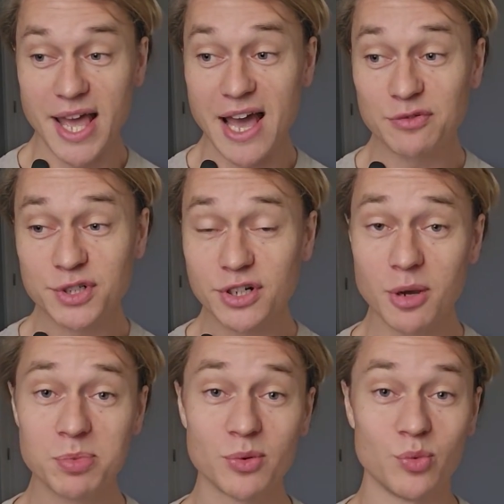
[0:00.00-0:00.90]
after a
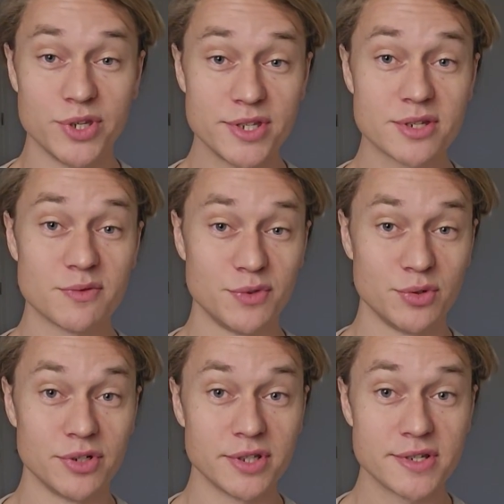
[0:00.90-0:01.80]
couple of weeks of
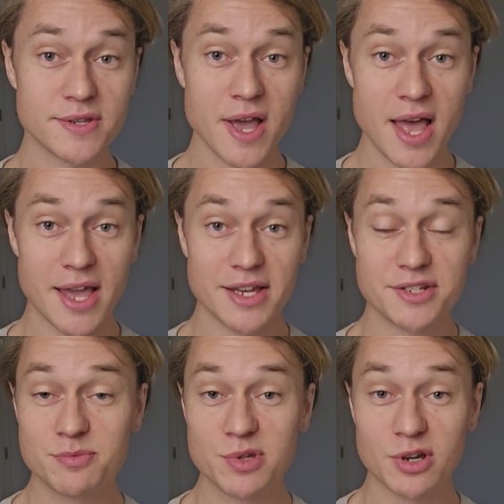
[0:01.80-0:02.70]
doing this, it
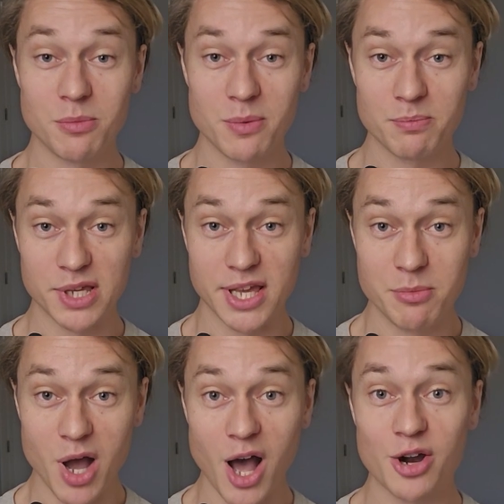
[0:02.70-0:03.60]
just
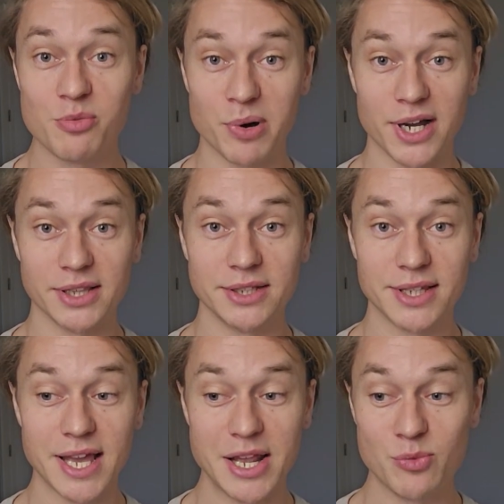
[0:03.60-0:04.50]
became
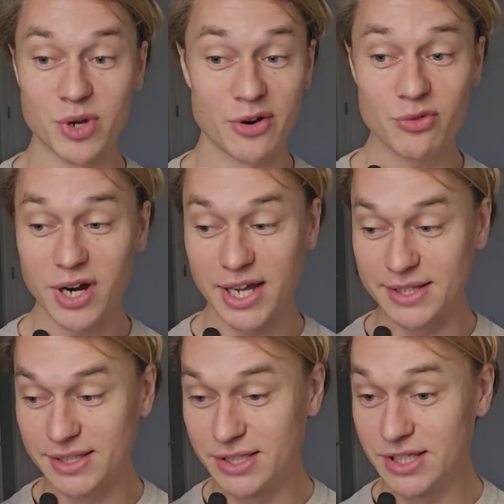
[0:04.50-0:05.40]
autopilot. And whenever
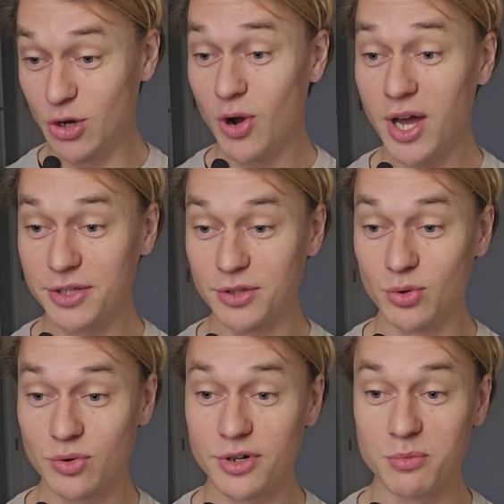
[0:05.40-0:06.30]
I go out of the
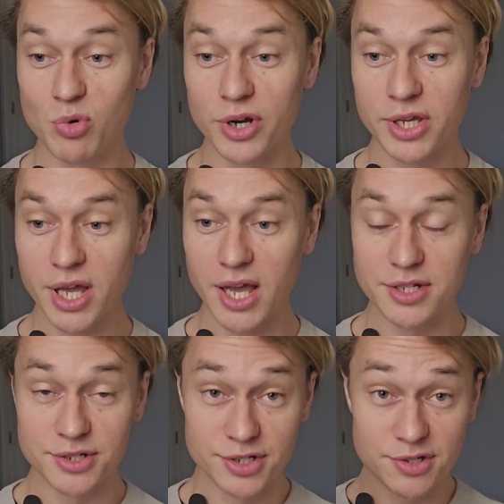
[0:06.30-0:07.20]
door in the morning,
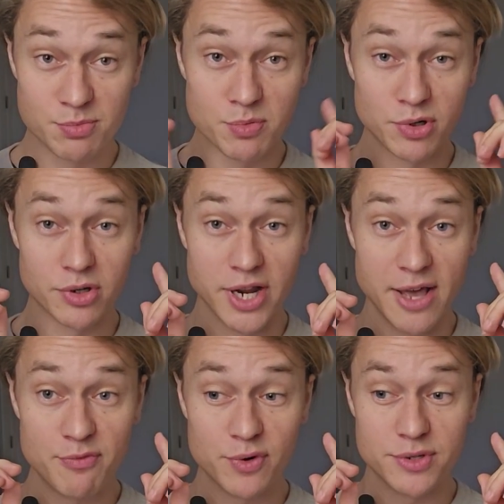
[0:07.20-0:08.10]
I'd just be putting on
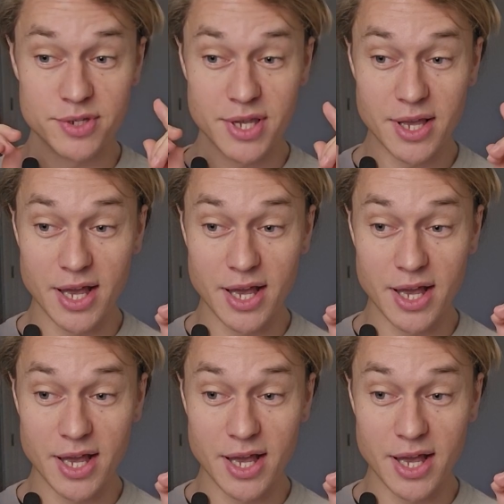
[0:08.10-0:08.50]
headphones,